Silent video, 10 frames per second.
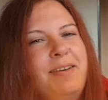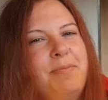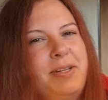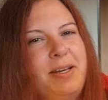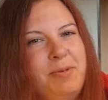
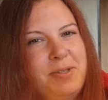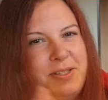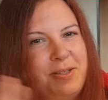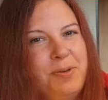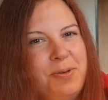but I
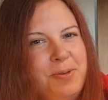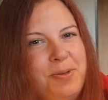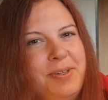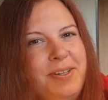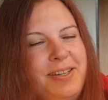was
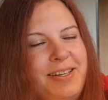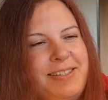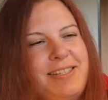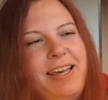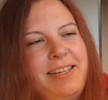so
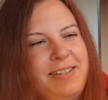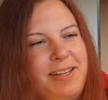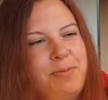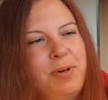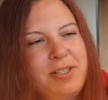excited
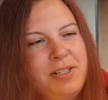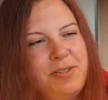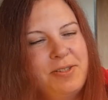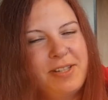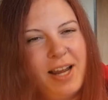and wanted to
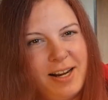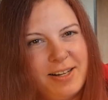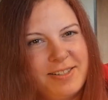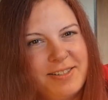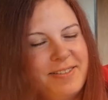
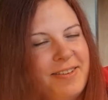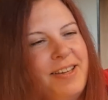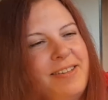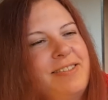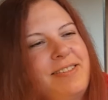start
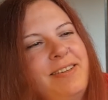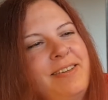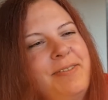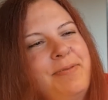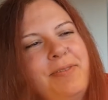that
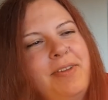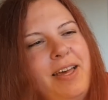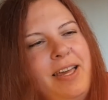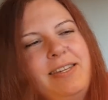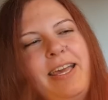
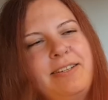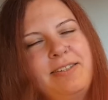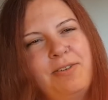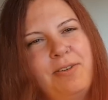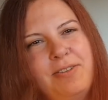I nailed
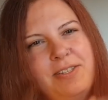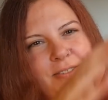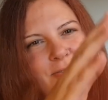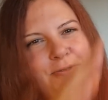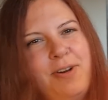it on
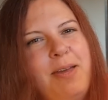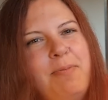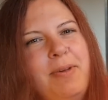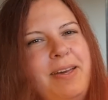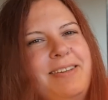this
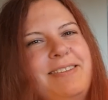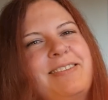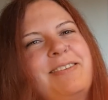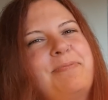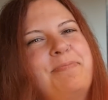frame and
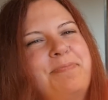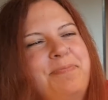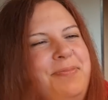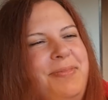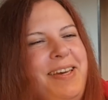
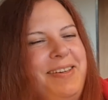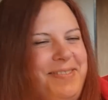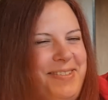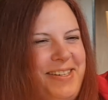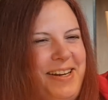
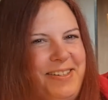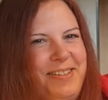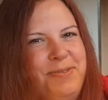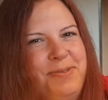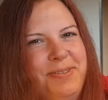started
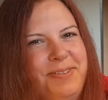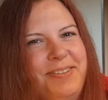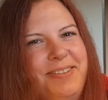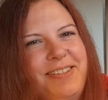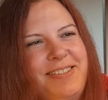to
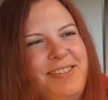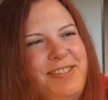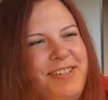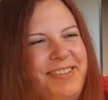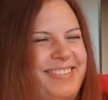
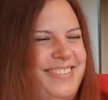stitch.